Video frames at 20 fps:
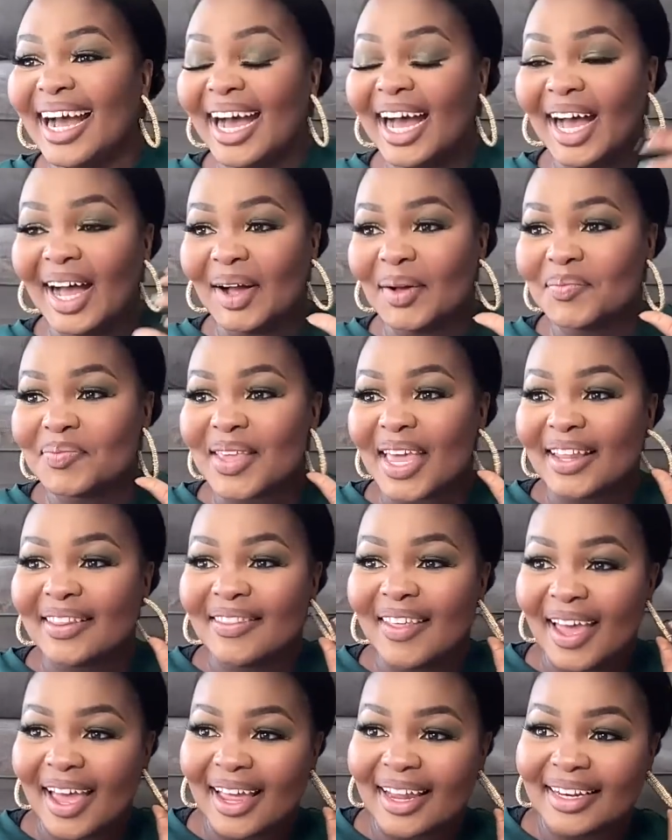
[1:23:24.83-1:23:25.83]

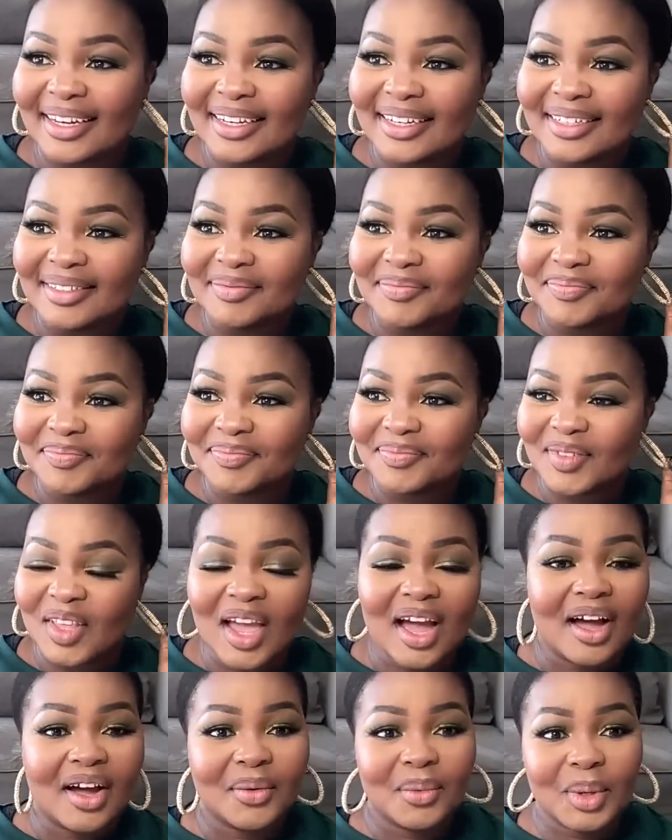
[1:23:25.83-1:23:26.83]
And then,
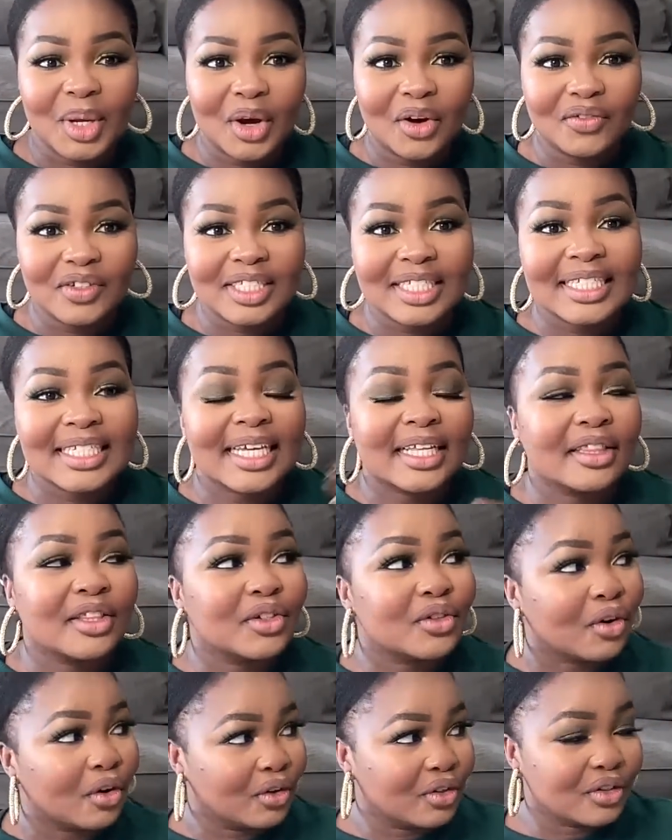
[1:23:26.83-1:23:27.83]
yeah, we obviously get the
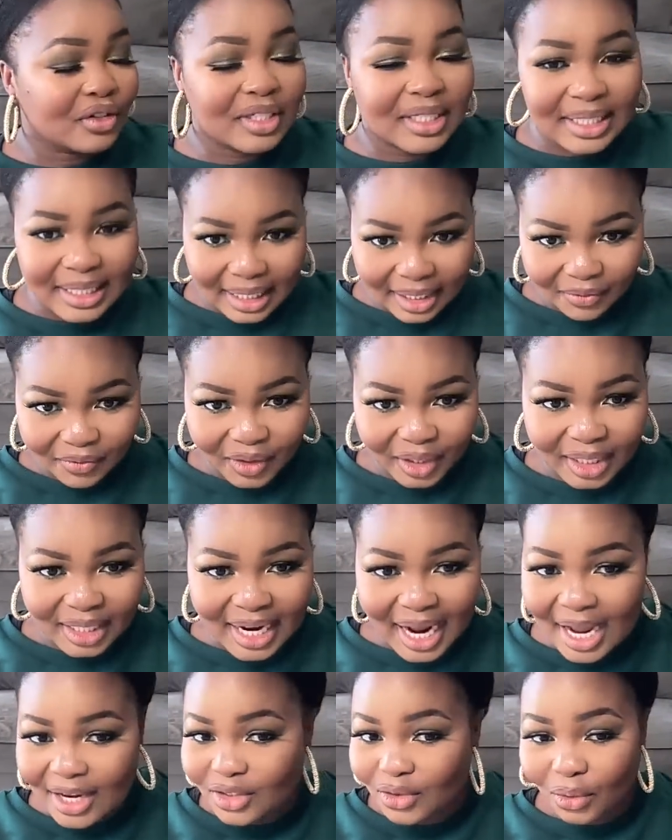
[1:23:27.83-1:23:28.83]
groceries delivered.
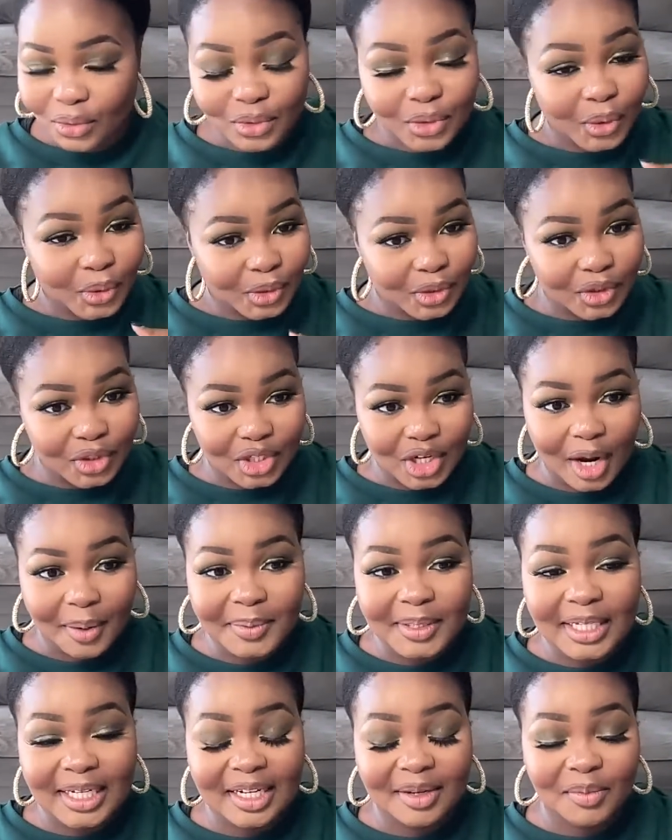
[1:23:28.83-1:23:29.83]
I don't go to the
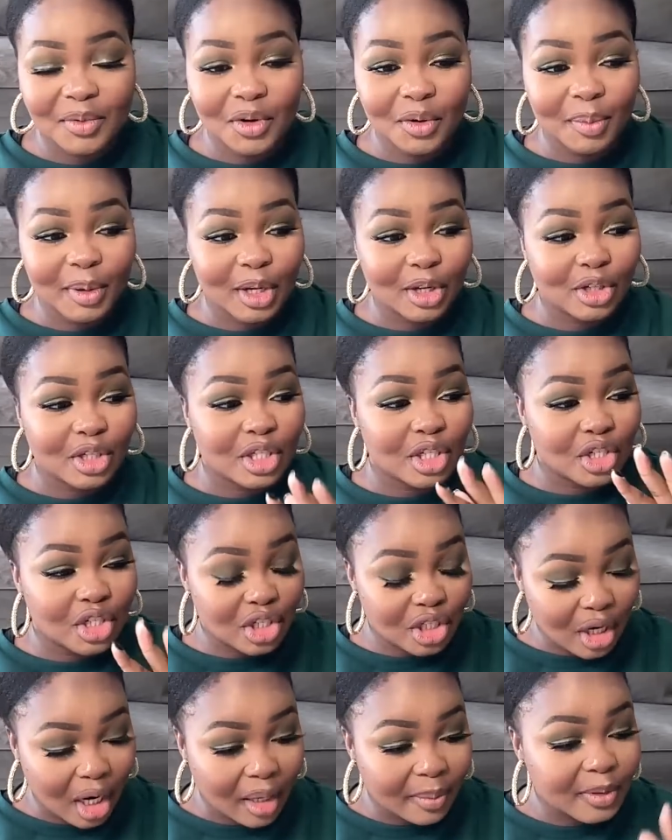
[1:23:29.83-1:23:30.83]
shops anymore because the
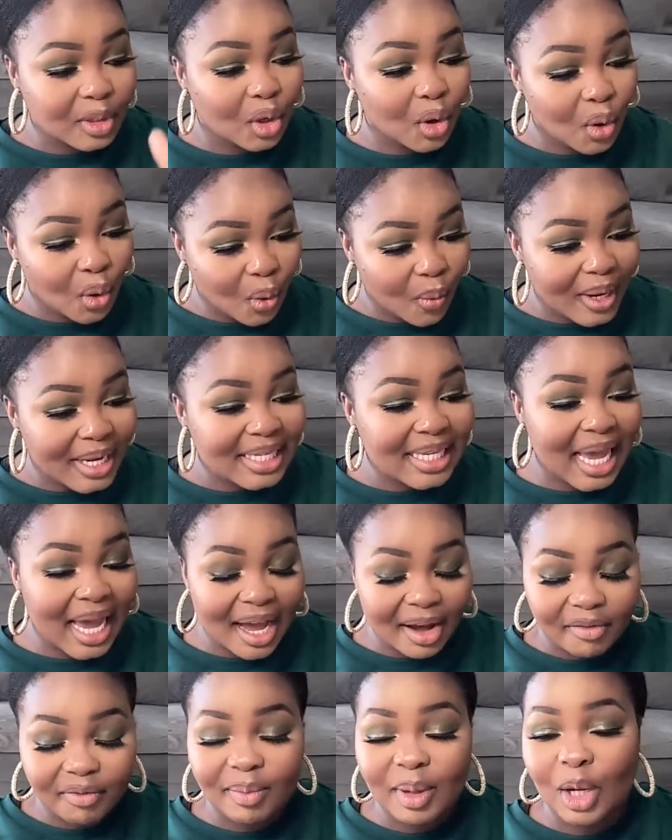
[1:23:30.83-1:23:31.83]
shops always
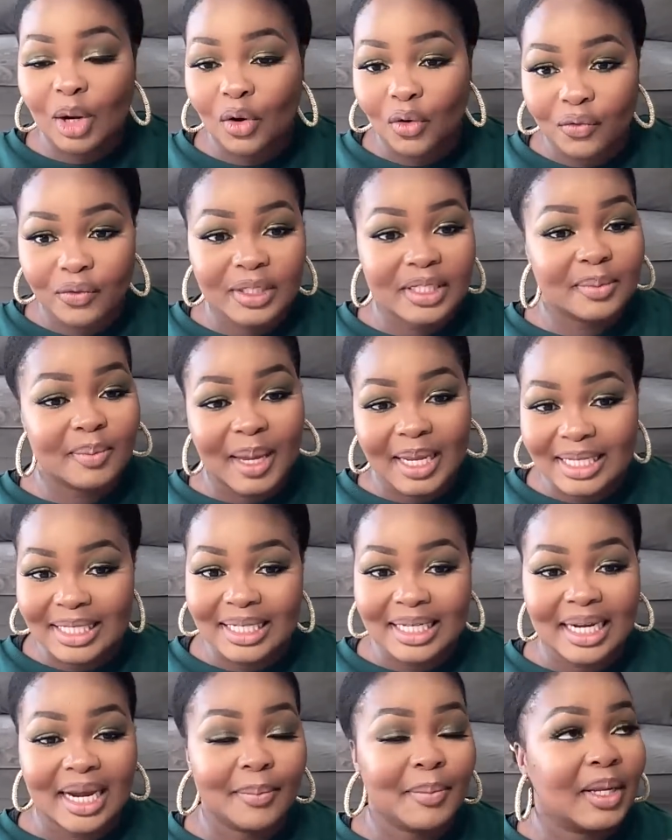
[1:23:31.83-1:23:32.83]
have me
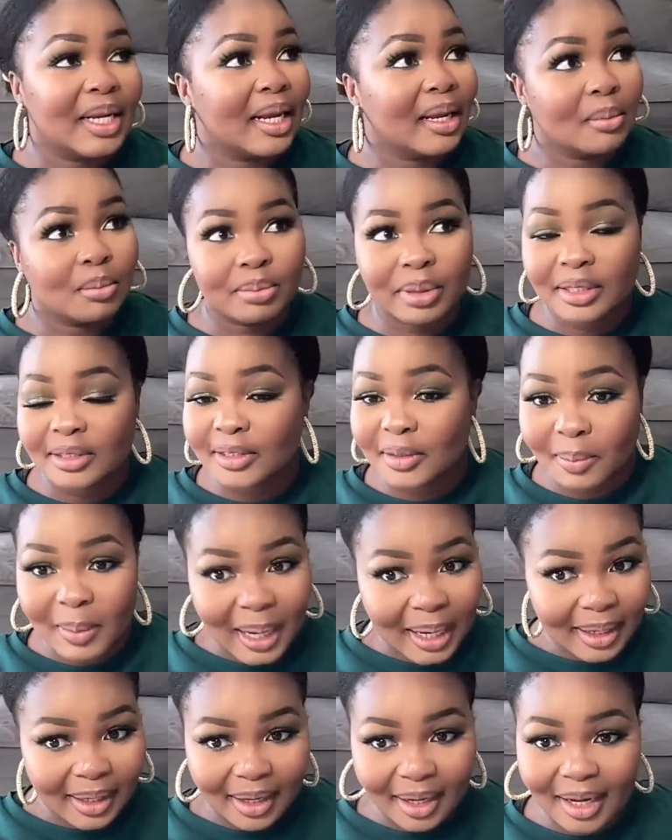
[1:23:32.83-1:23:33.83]
overspending. I'm an impulse
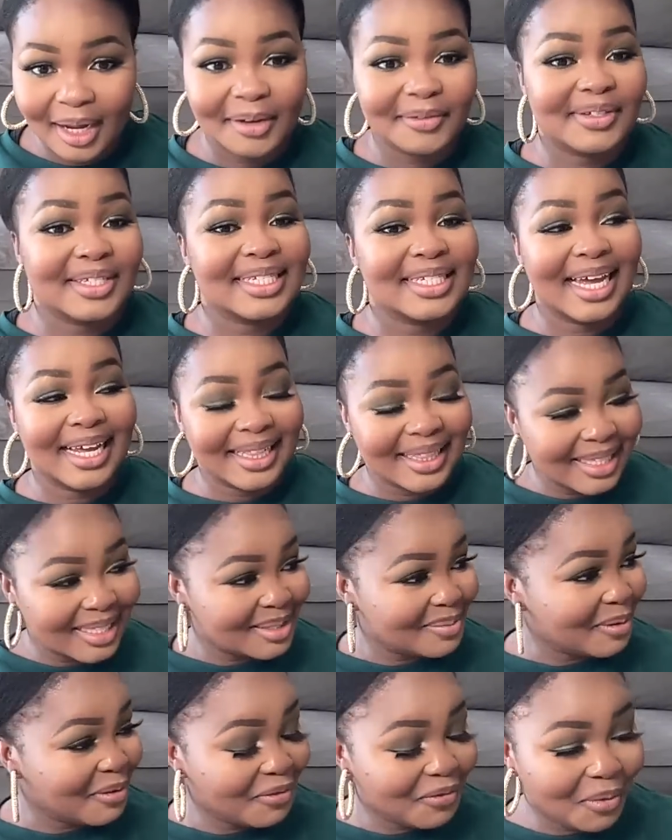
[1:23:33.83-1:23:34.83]
buyer. I've said
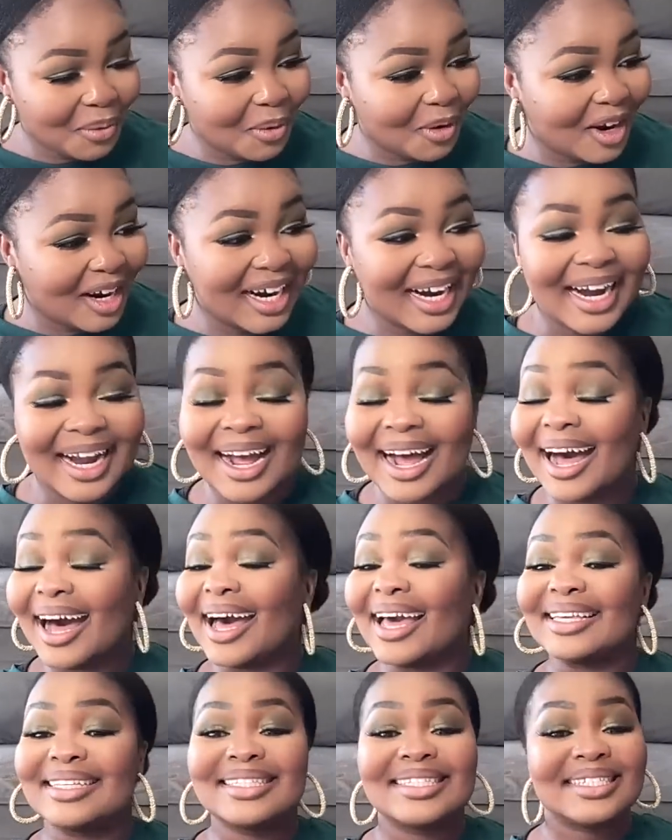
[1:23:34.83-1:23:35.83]
this before.
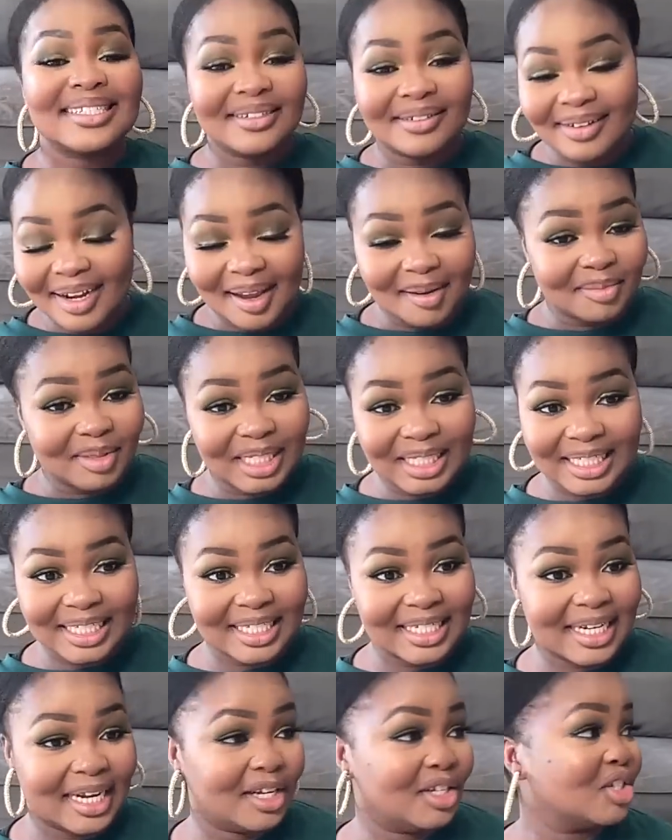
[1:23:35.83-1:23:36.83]
I still am to
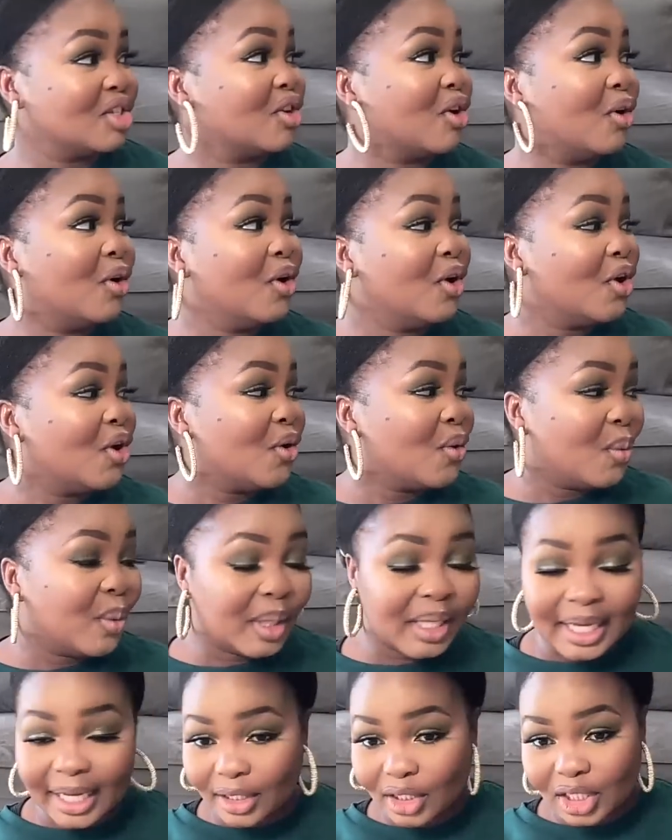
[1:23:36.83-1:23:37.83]
this day. So
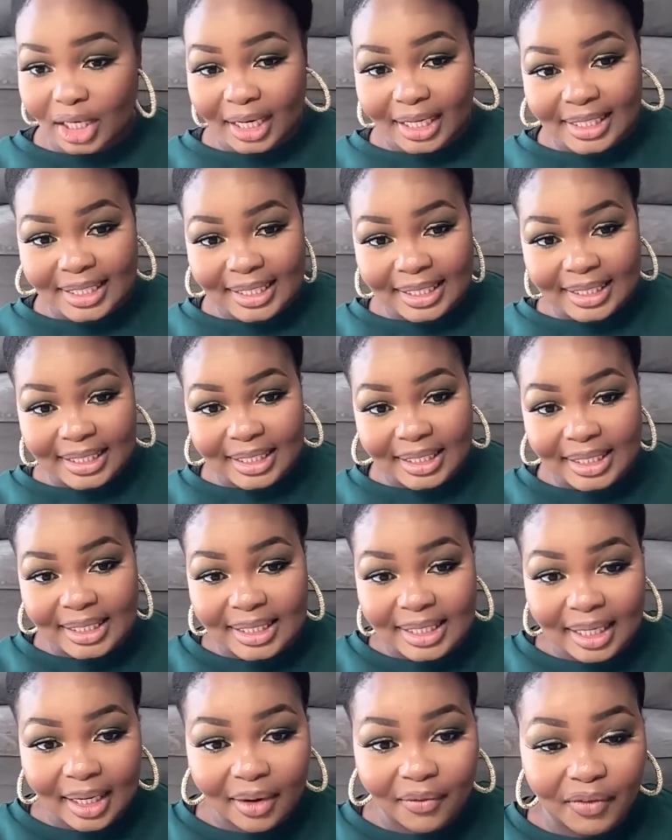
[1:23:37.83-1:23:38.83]
we get Checker 60 to
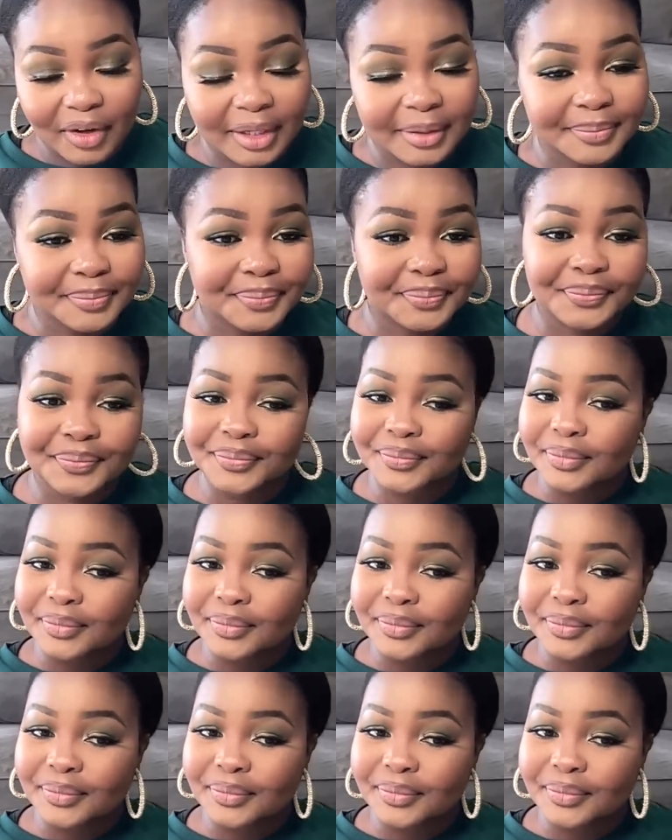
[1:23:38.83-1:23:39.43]
deliver.